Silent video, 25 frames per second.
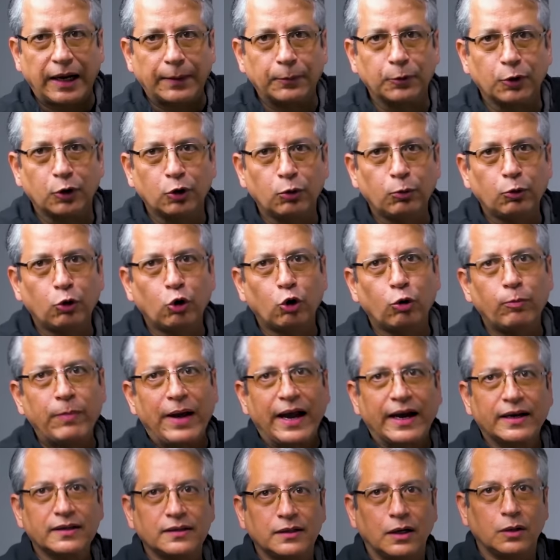I am going to go
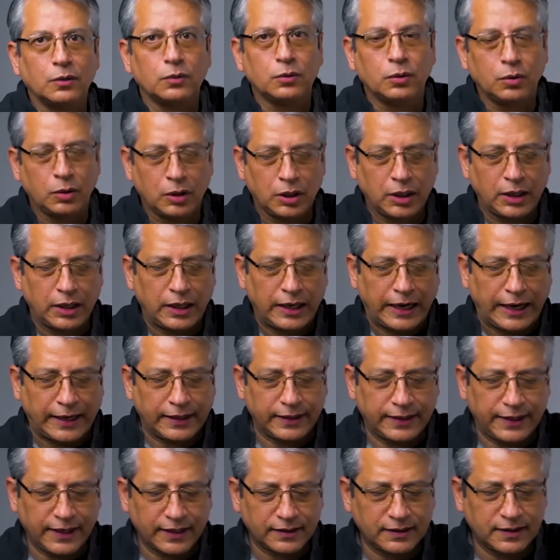back now
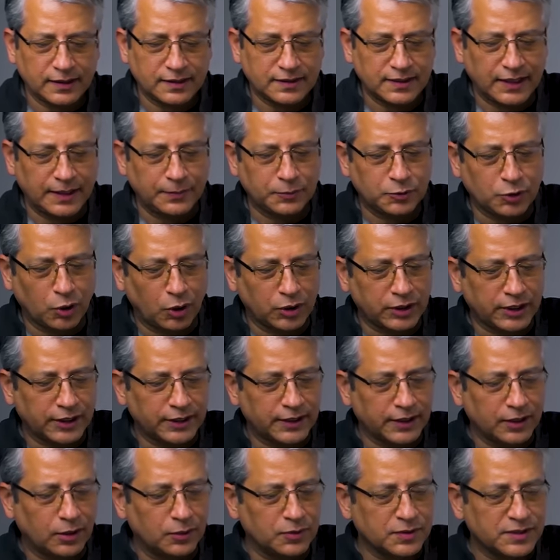and take the same shot
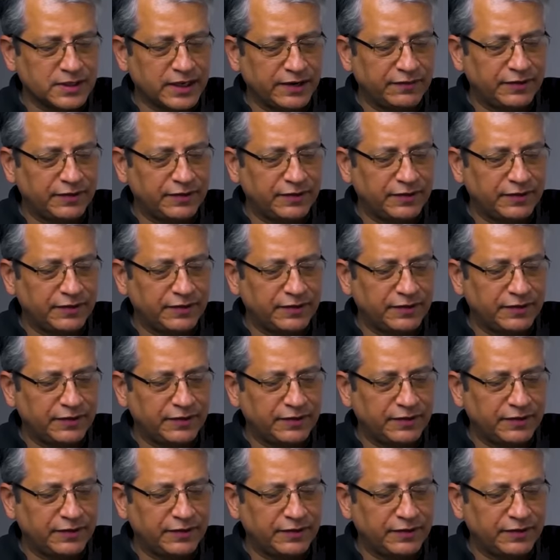at around